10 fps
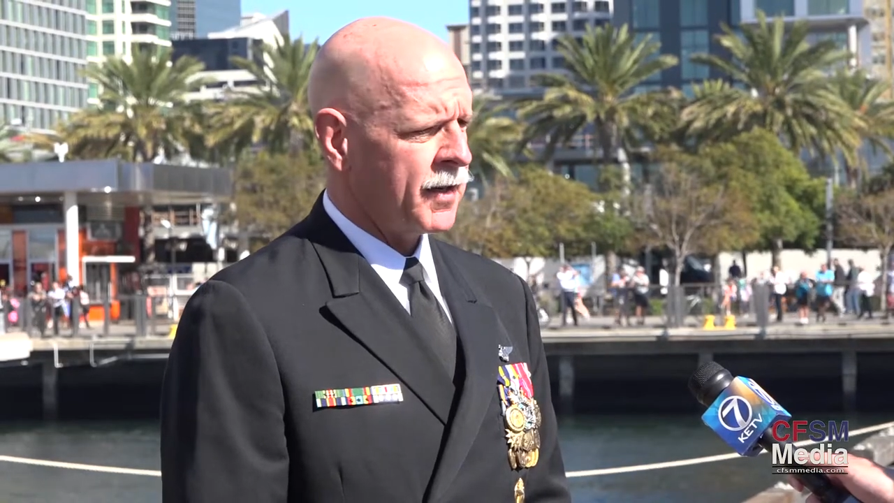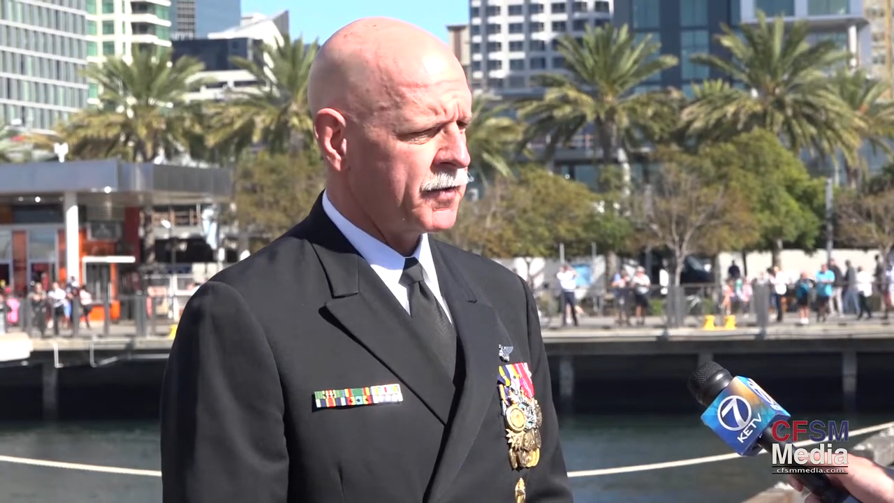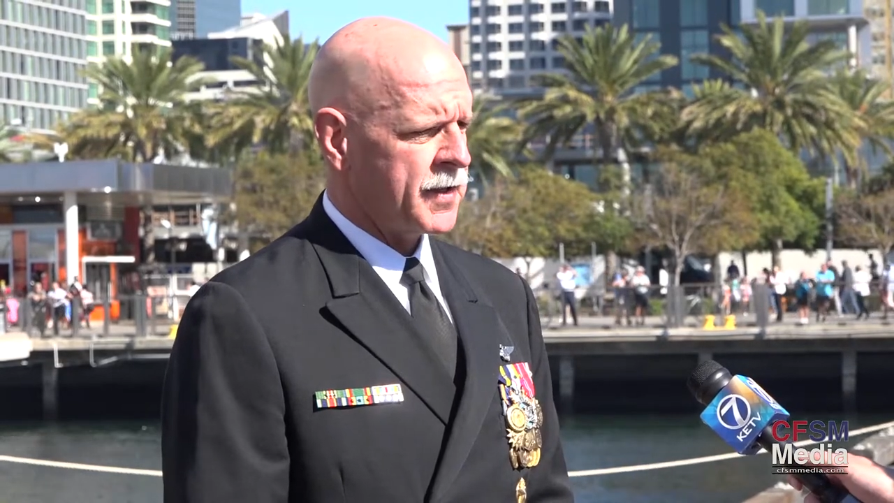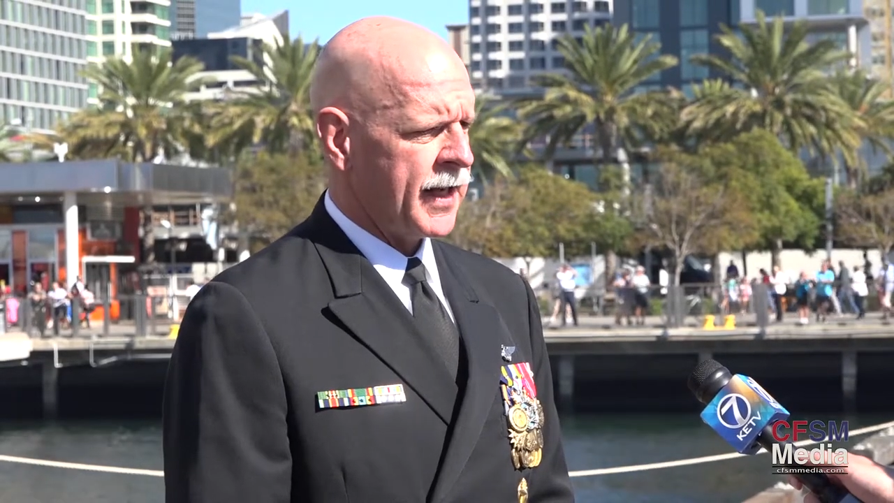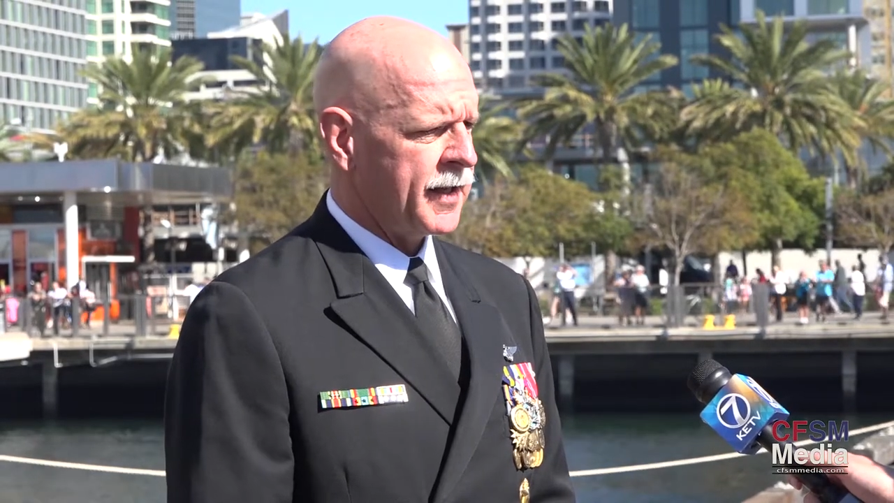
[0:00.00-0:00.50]

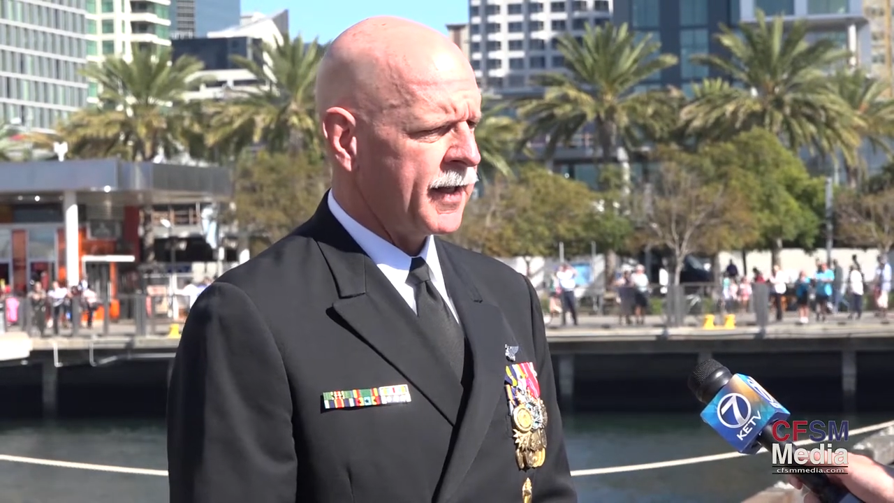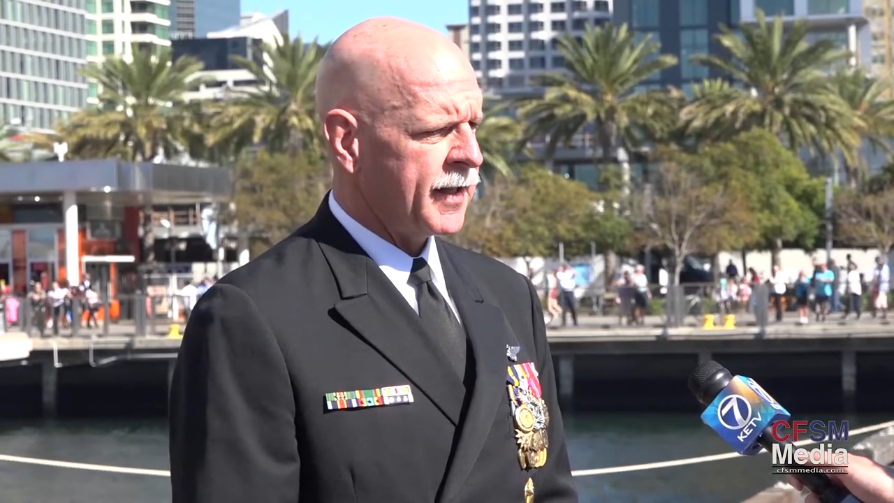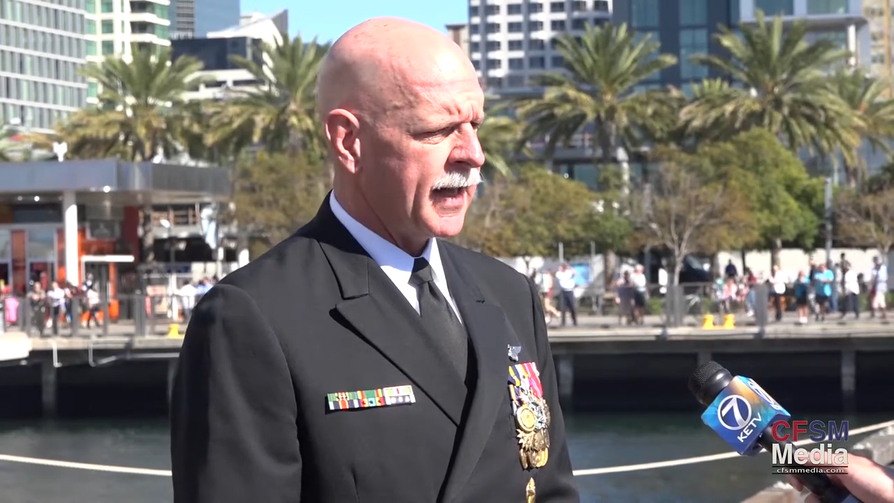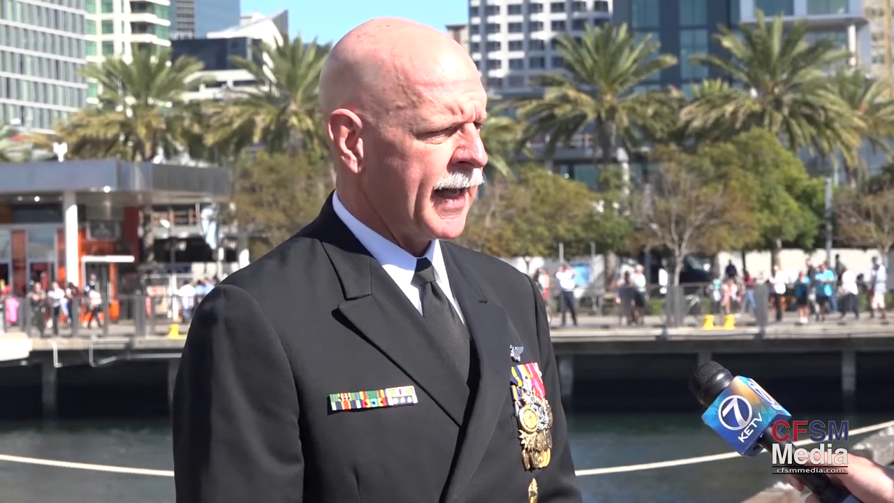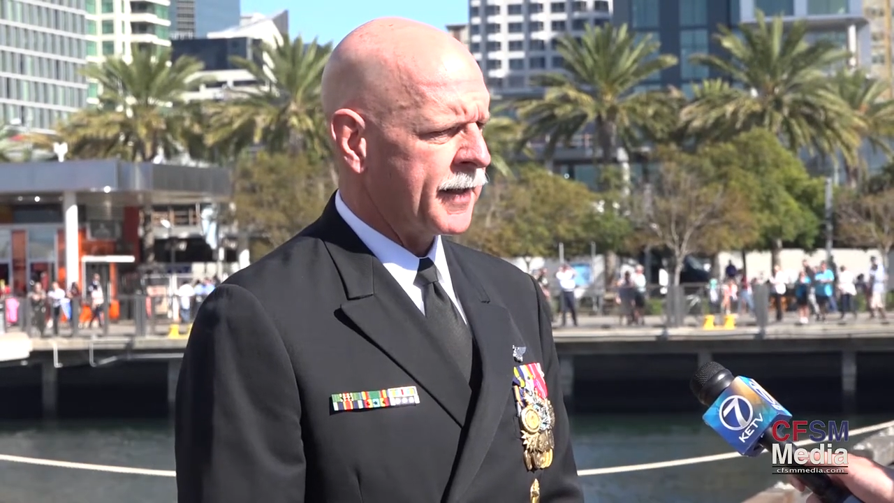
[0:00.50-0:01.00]

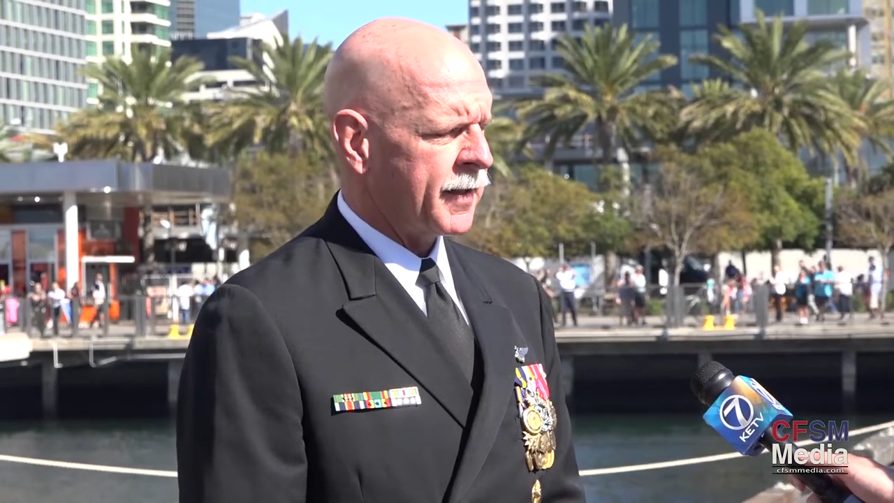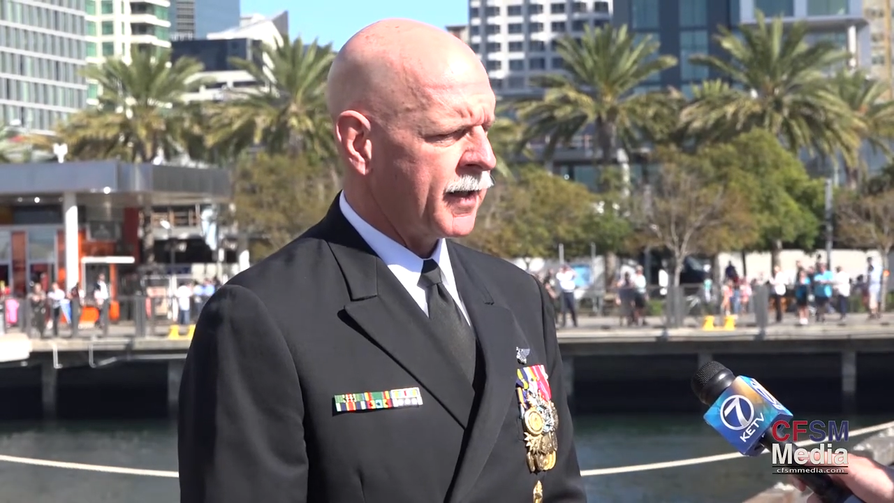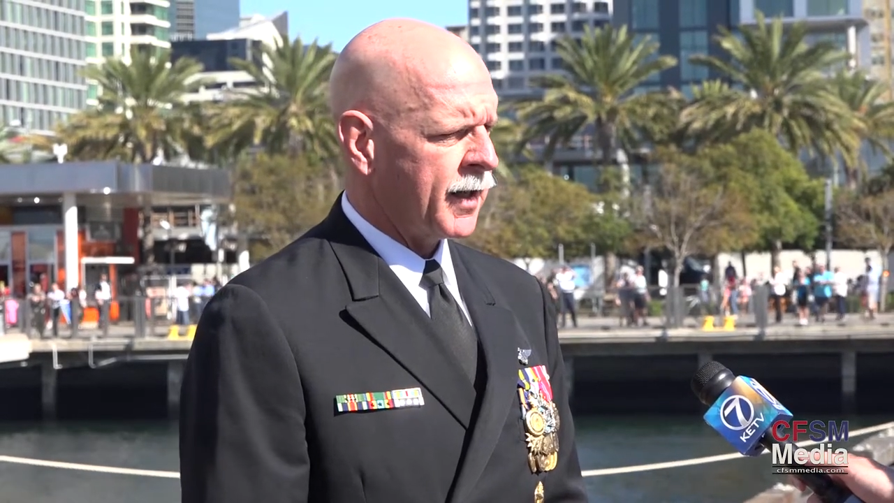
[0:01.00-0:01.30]
understanding that